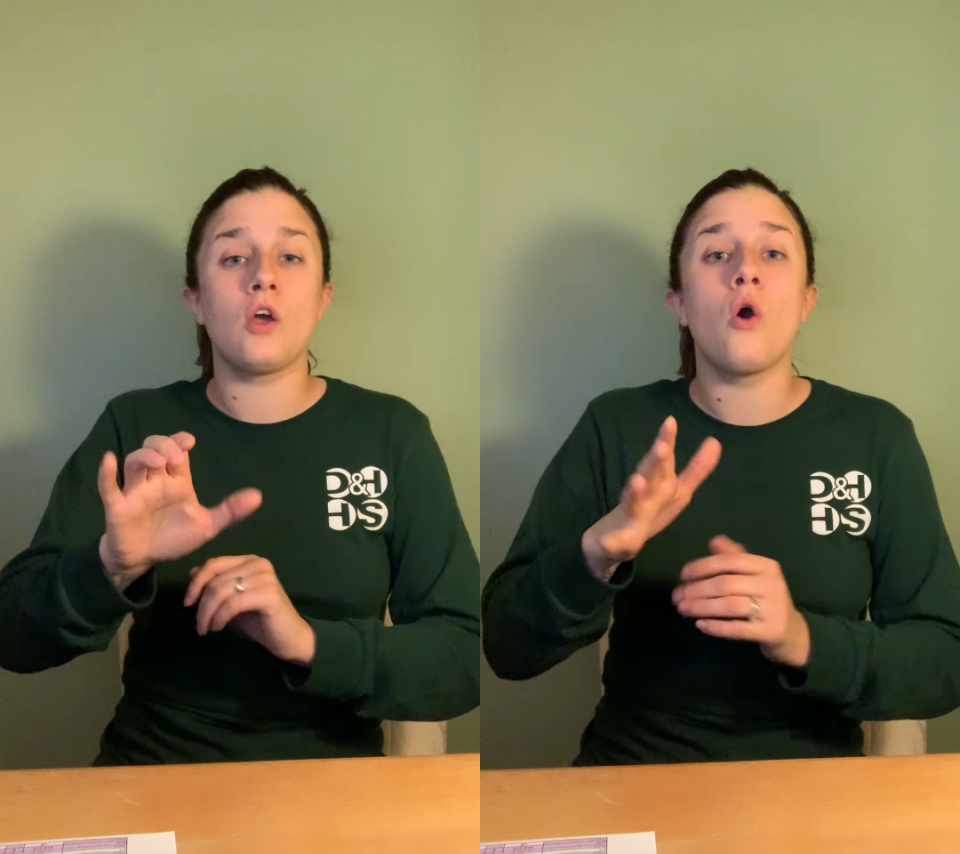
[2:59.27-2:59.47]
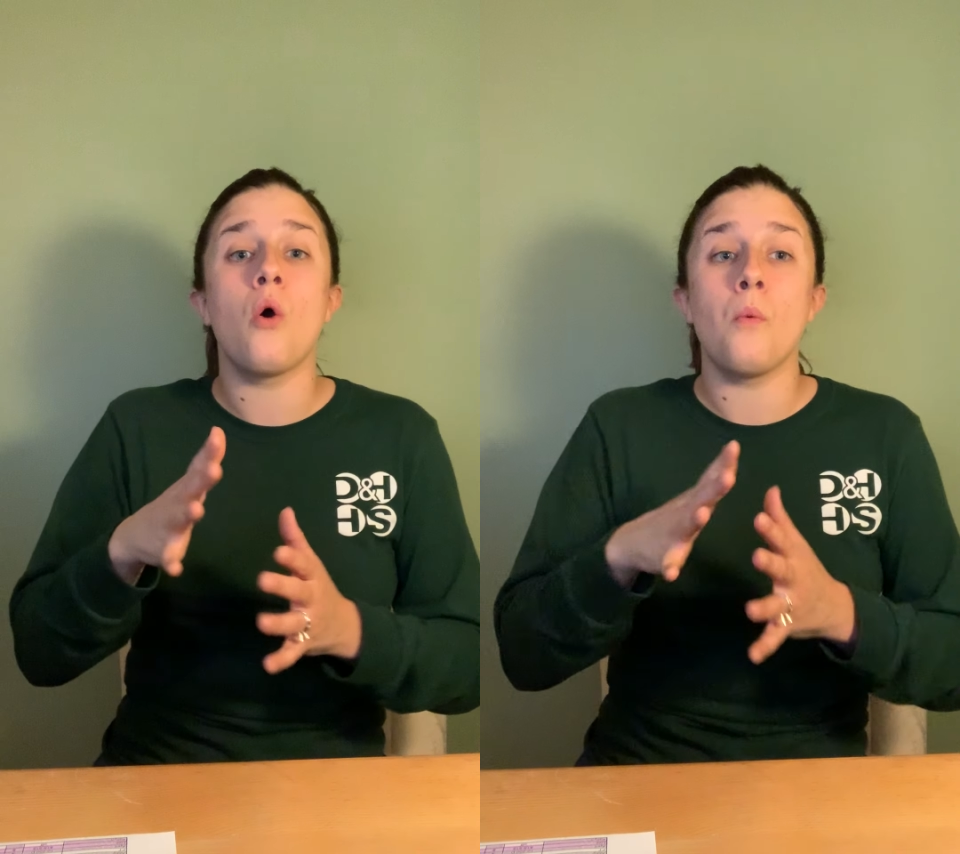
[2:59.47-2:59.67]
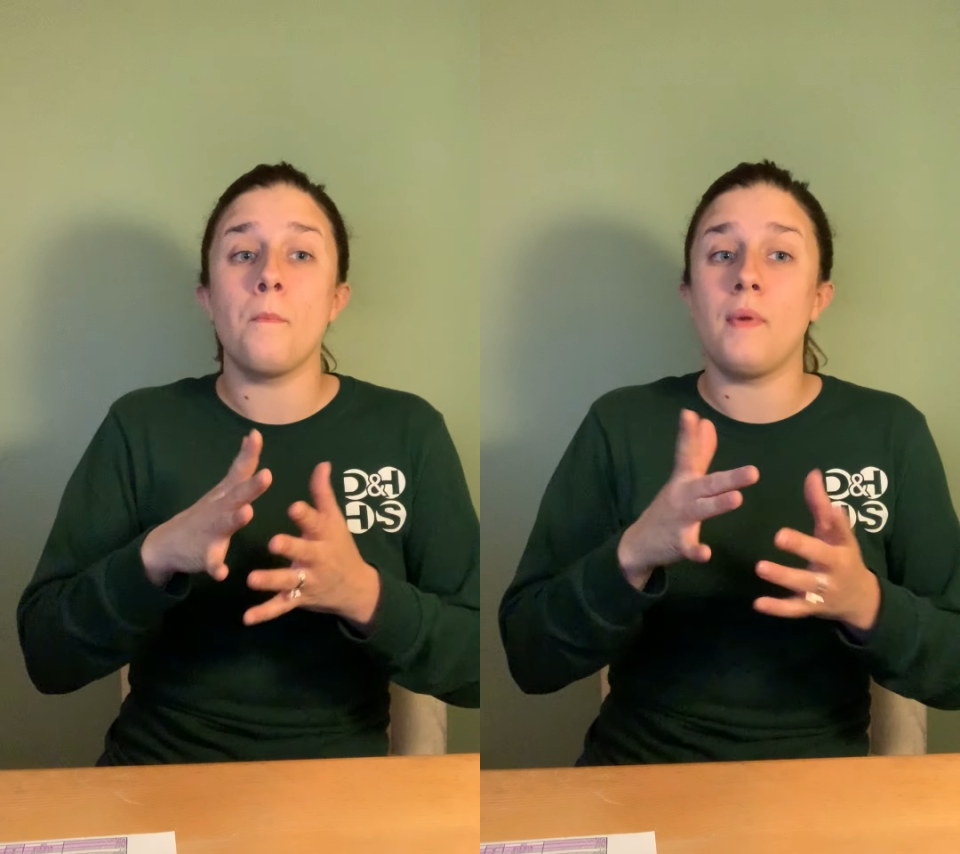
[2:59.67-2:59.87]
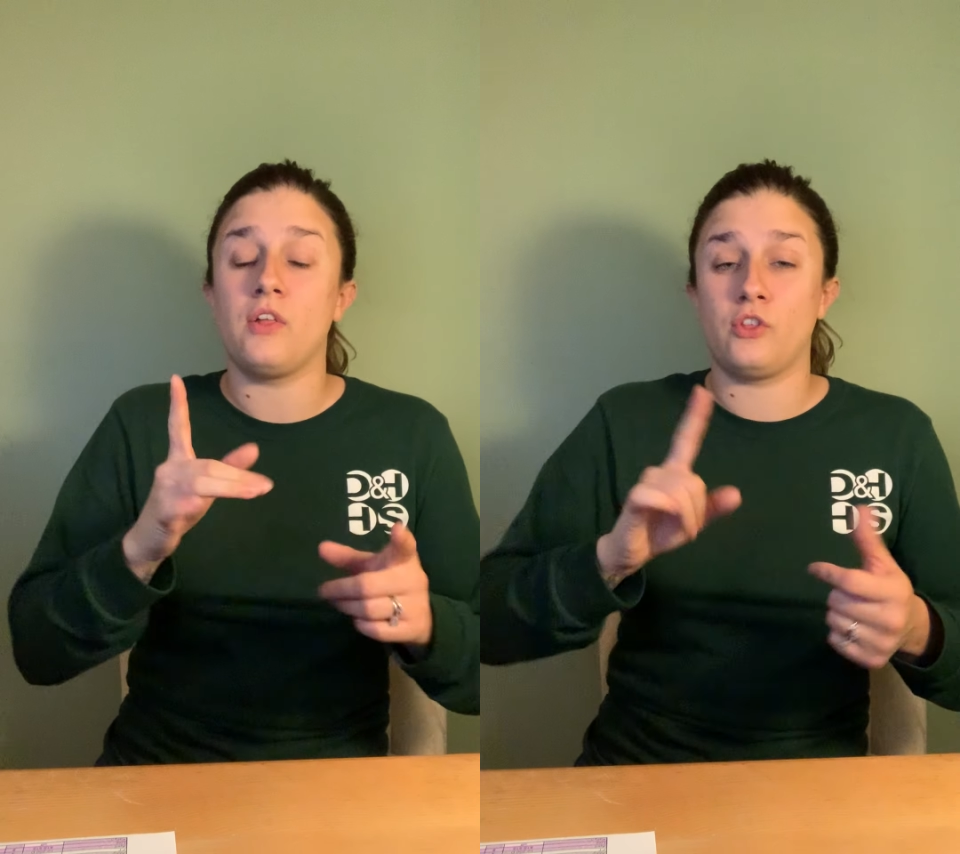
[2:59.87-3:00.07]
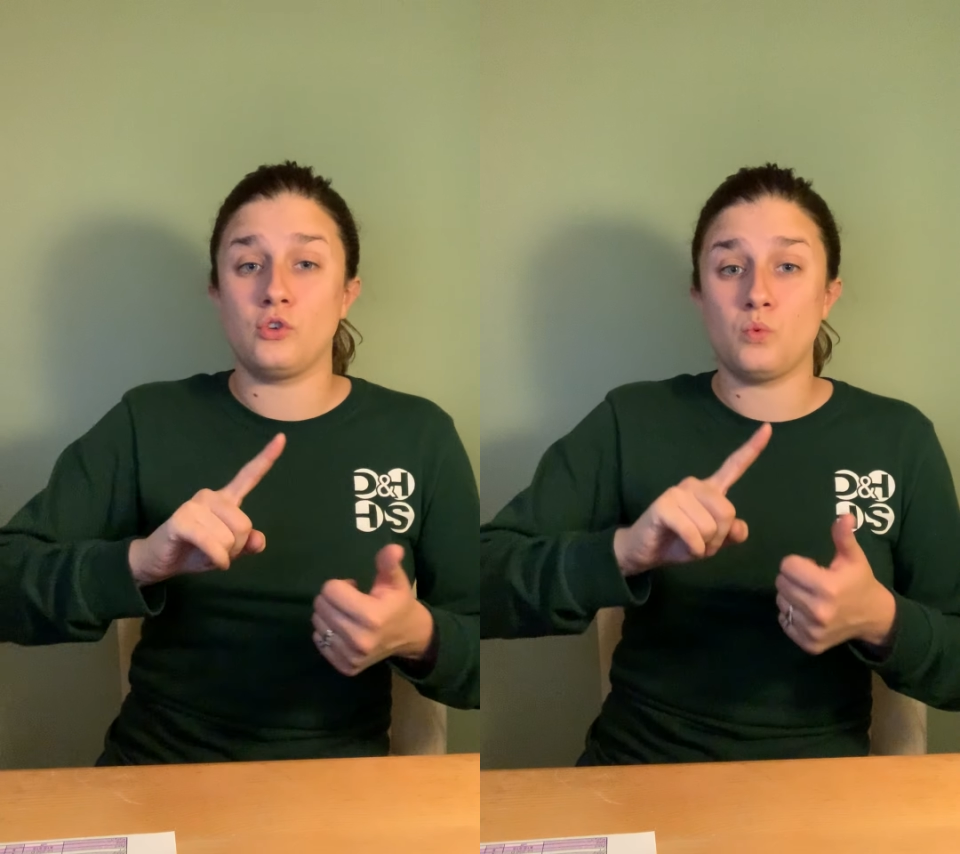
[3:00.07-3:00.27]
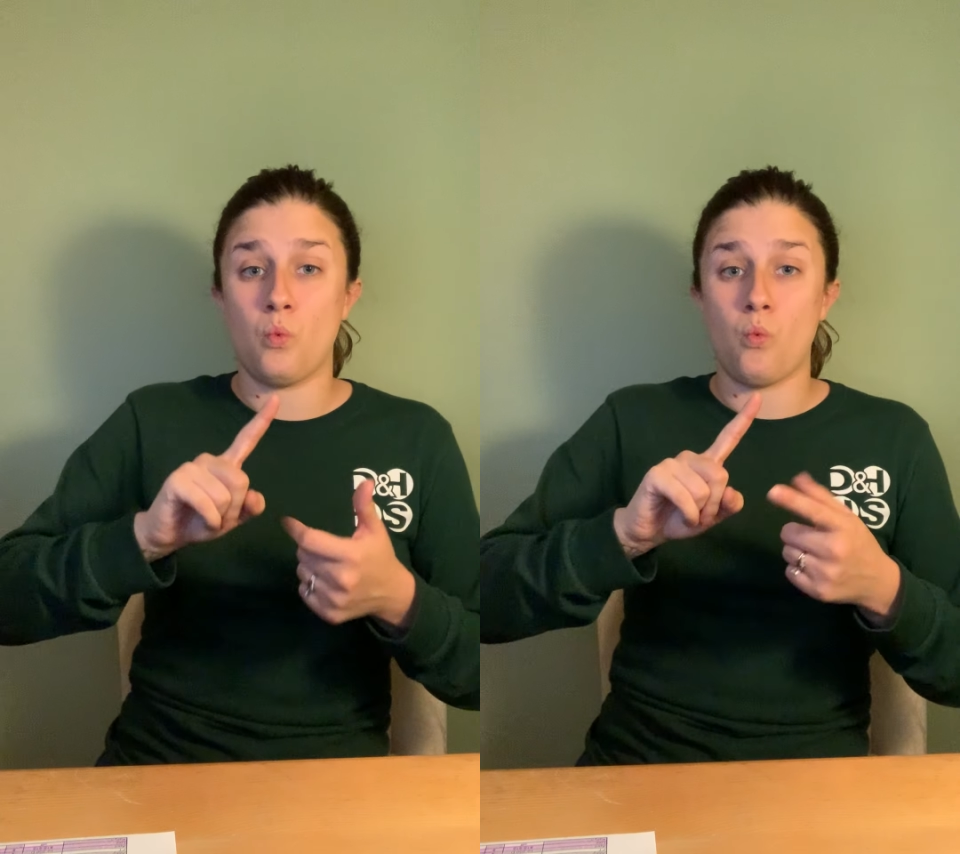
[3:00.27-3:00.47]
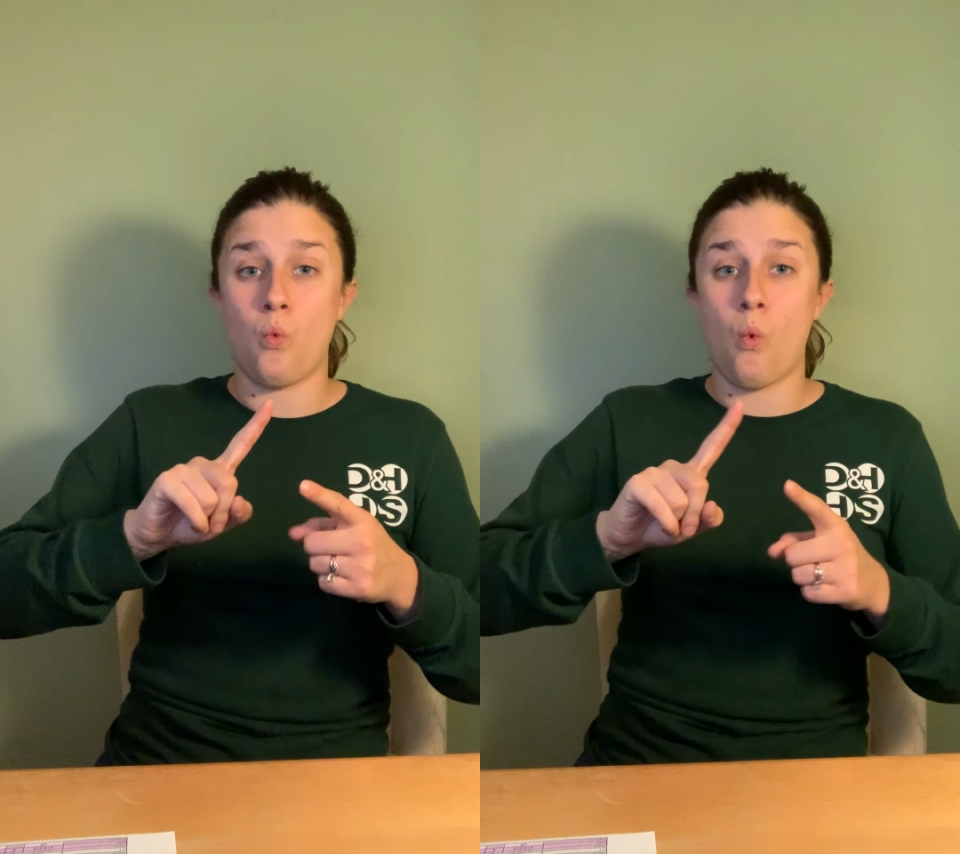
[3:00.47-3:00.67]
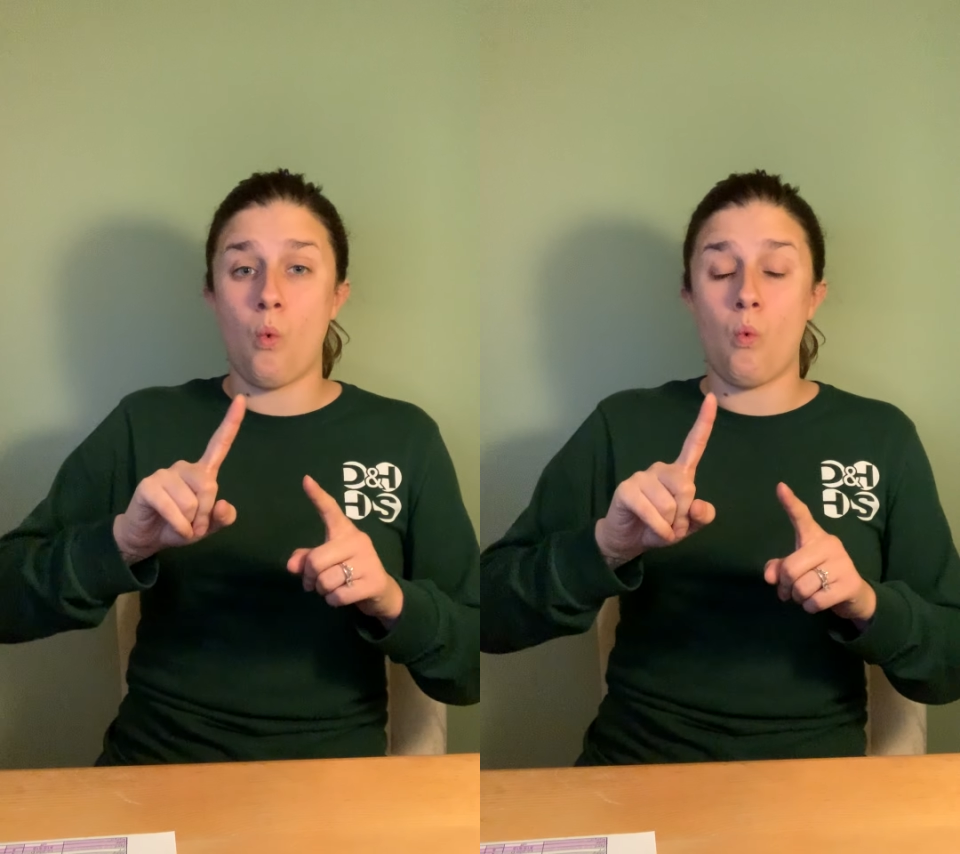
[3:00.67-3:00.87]
is exposed to
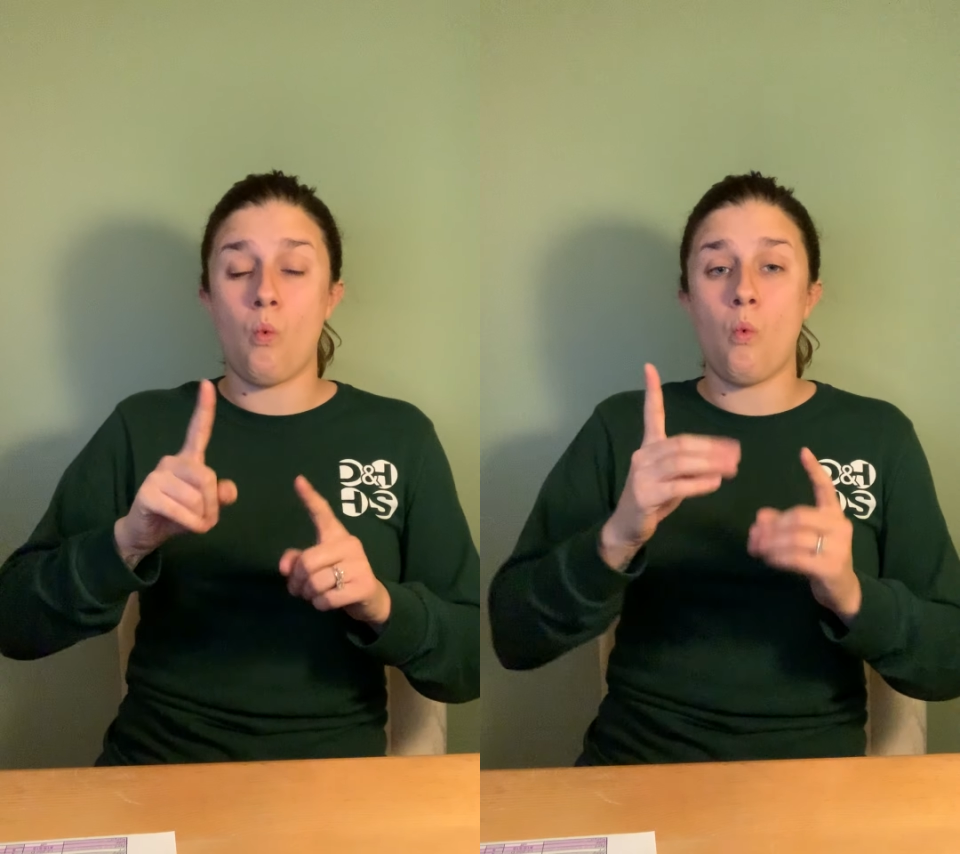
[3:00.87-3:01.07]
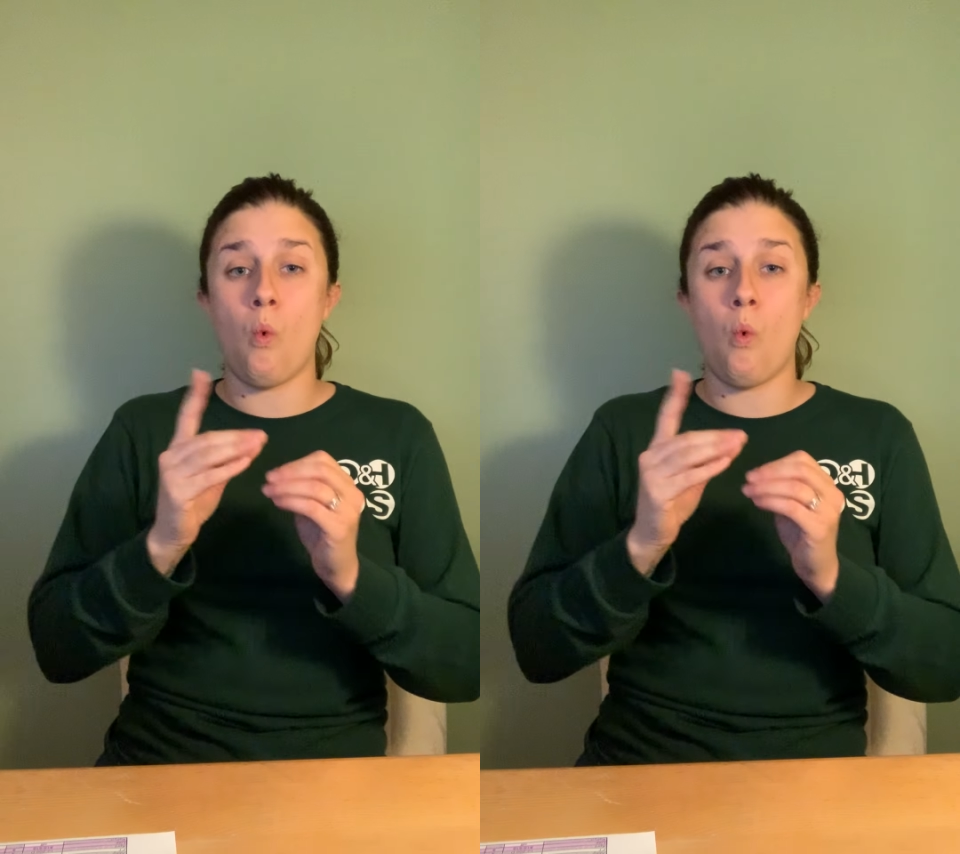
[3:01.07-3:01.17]
intense